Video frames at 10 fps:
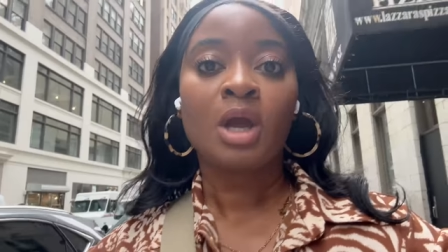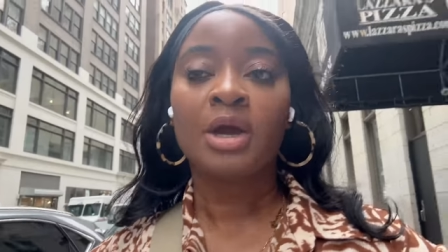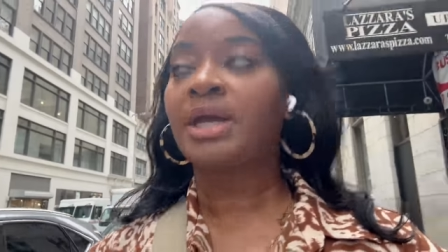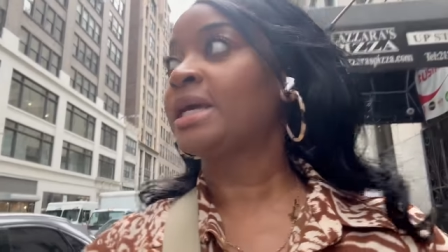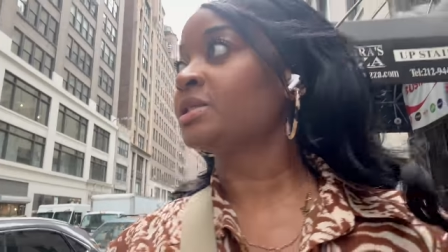
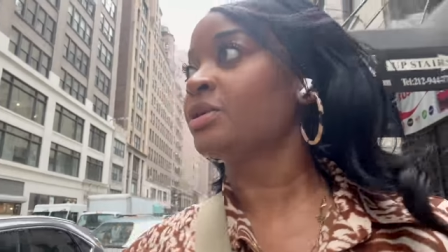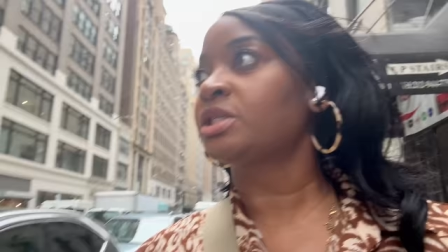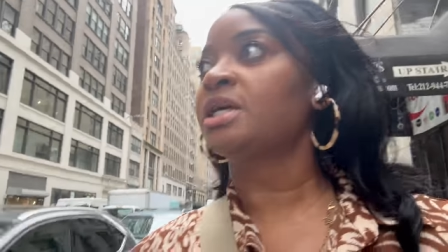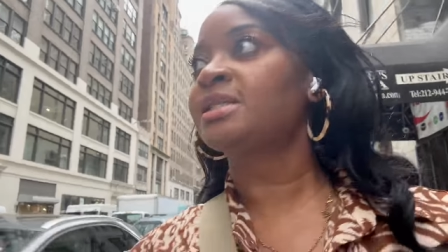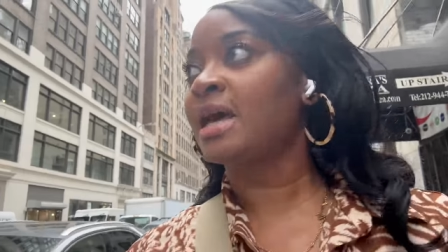Okay, so it
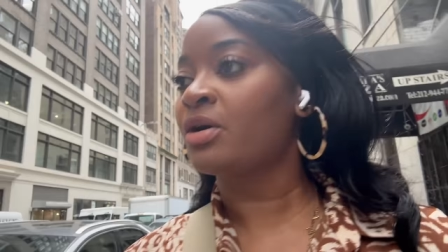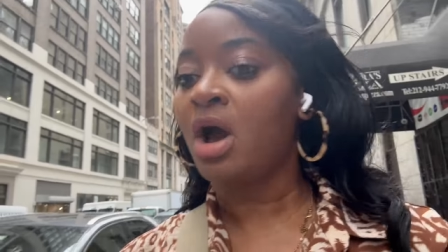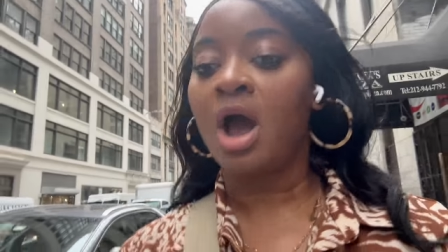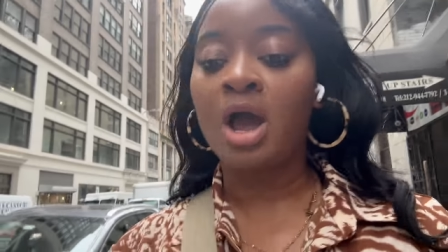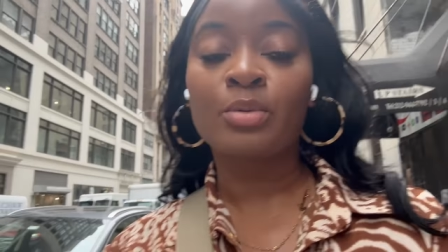turns out
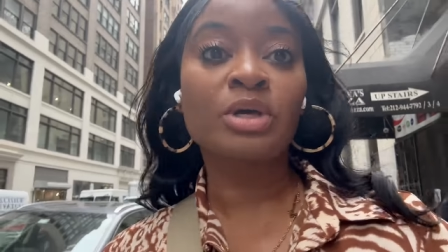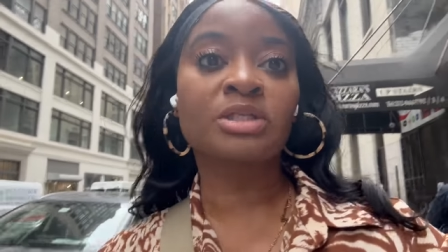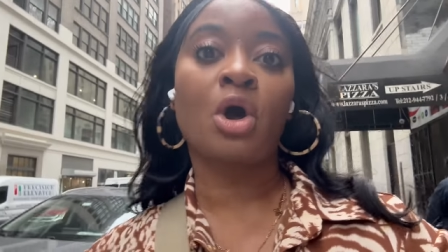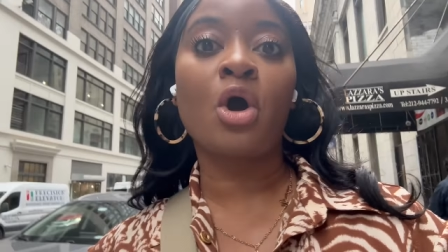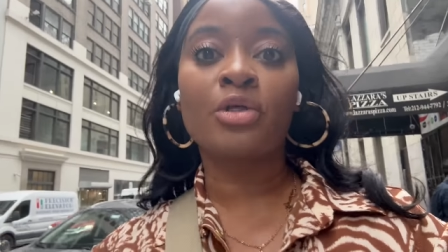I
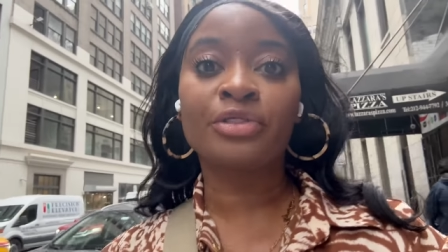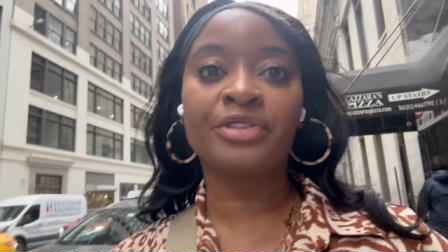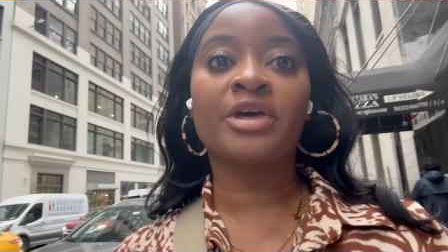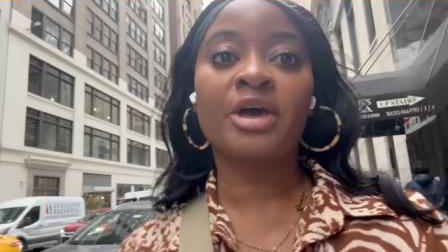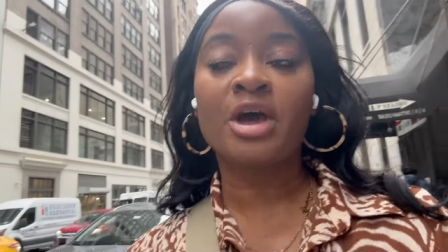was on
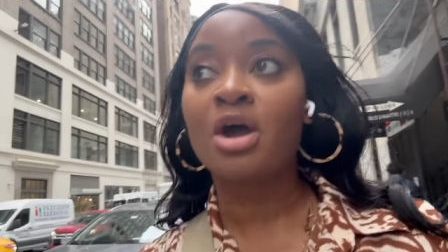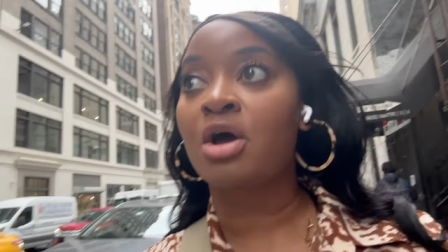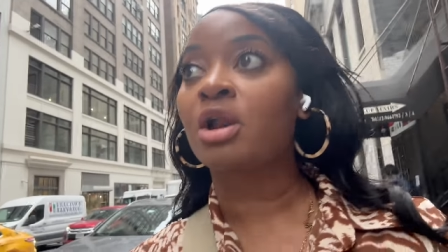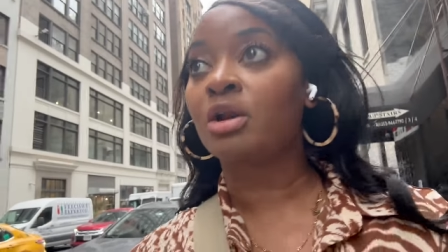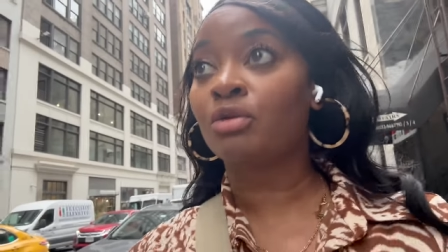the
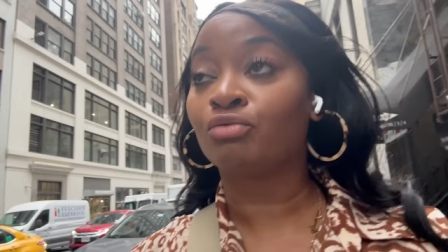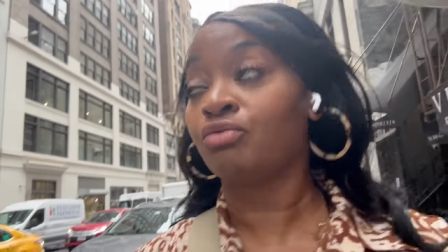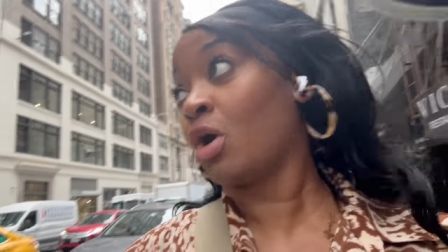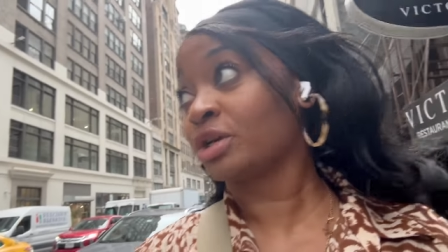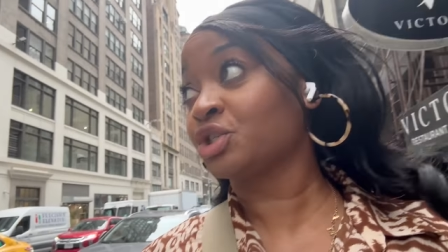
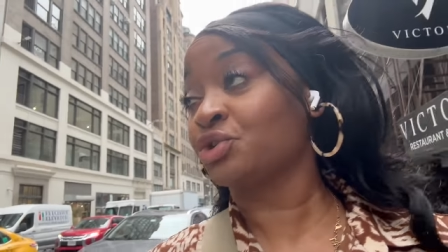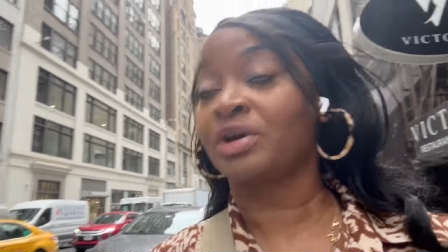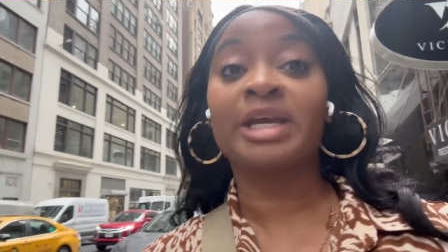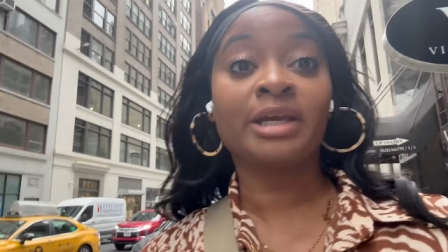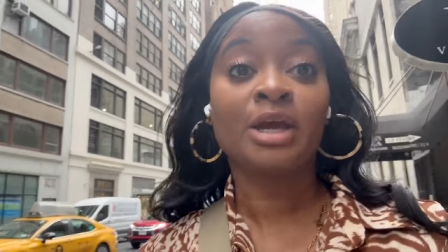wrong
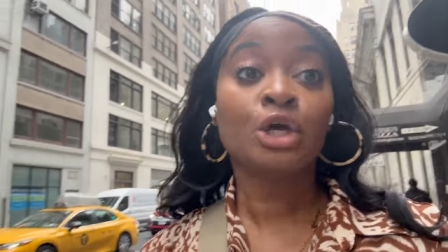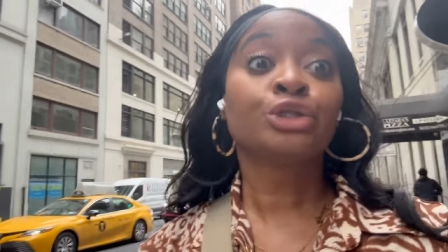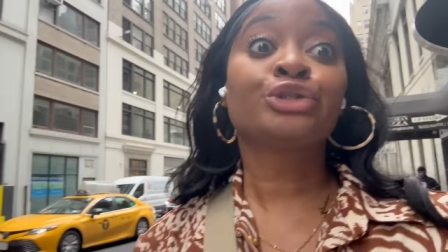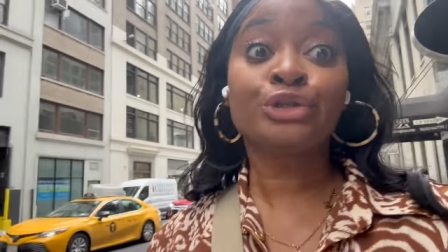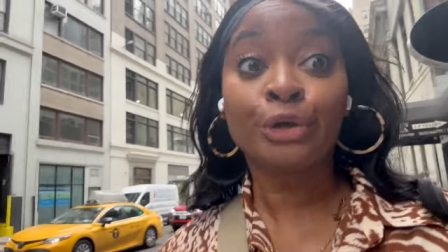street. So